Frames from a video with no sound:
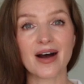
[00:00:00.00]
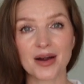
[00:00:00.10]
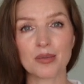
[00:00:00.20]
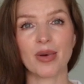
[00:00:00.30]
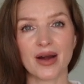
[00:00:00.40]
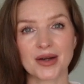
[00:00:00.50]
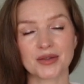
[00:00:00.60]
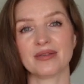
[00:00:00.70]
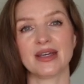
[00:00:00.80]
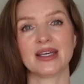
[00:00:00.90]
are part
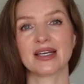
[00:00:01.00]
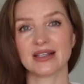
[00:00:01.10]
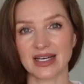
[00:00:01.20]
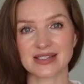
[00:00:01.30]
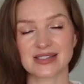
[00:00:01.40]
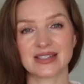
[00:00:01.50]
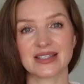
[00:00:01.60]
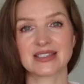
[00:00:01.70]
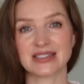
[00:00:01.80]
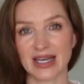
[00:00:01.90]
of a
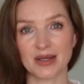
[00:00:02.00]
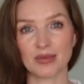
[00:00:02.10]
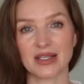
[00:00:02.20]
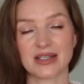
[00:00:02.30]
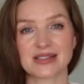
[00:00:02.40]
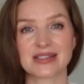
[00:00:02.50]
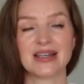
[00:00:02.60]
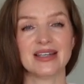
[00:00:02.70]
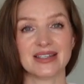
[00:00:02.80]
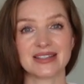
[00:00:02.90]
classic, timeless
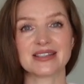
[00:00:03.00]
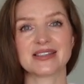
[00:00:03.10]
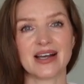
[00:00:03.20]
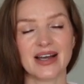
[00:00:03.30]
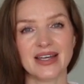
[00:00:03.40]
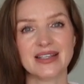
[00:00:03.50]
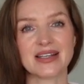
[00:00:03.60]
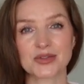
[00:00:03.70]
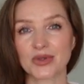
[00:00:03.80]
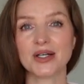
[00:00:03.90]
design.
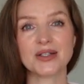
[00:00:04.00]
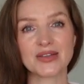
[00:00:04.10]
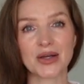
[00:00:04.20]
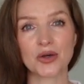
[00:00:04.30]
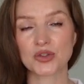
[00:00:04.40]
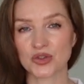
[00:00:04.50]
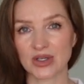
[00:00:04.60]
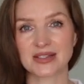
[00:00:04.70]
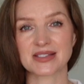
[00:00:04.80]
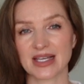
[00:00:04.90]
As we all know,
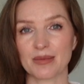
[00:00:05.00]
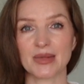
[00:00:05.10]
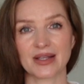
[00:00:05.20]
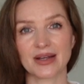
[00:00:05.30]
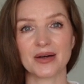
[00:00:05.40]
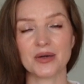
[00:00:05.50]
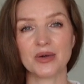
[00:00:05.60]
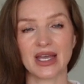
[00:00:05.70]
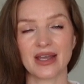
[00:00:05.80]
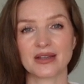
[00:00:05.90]
trends come and go,
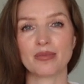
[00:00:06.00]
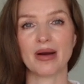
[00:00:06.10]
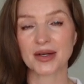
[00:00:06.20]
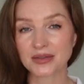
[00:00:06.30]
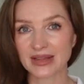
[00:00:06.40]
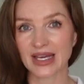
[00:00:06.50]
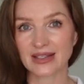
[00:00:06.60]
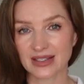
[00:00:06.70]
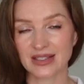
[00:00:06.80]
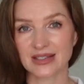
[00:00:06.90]
and part of
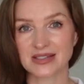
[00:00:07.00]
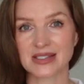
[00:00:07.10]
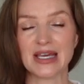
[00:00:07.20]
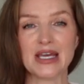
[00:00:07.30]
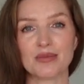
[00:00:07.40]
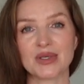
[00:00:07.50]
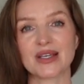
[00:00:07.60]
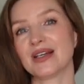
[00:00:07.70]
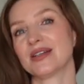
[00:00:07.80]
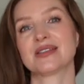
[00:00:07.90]
that is
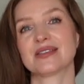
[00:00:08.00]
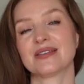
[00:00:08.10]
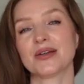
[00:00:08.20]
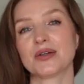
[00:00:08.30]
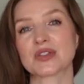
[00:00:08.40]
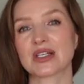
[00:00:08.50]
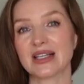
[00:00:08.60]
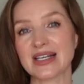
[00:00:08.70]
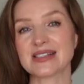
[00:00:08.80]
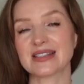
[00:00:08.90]
because those
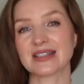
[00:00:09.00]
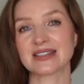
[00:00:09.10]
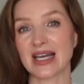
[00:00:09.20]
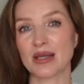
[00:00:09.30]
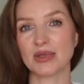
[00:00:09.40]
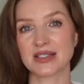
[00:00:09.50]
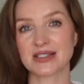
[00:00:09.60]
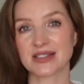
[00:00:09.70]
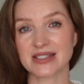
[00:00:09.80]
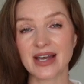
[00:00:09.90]
classic, timeless
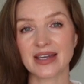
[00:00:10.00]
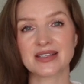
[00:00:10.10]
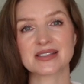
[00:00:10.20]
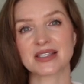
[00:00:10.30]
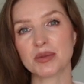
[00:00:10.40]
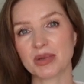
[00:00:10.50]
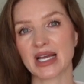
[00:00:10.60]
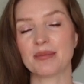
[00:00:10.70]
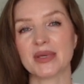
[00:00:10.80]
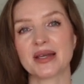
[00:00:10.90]
designs keep
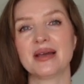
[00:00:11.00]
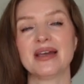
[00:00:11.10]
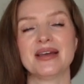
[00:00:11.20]
coming